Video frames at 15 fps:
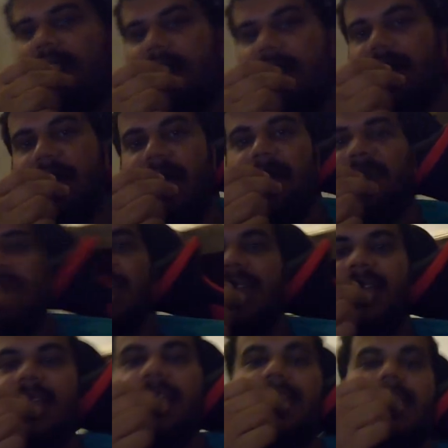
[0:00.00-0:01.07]
it is
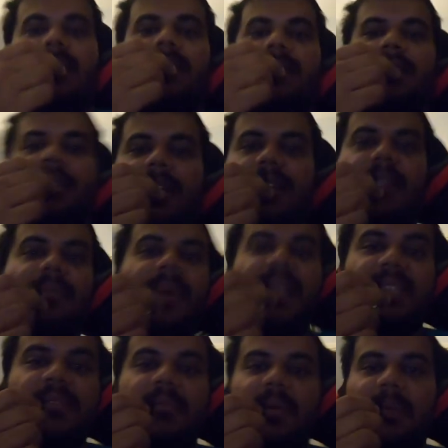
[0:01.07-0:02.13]
capturing like the
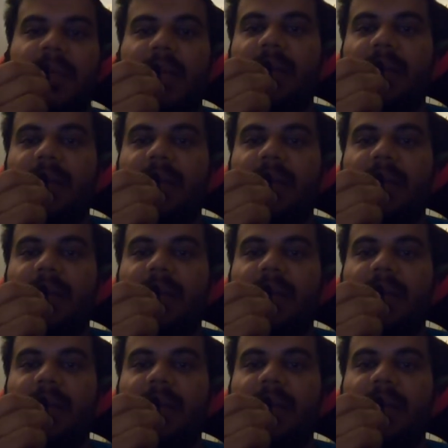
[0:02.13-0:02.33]
maximum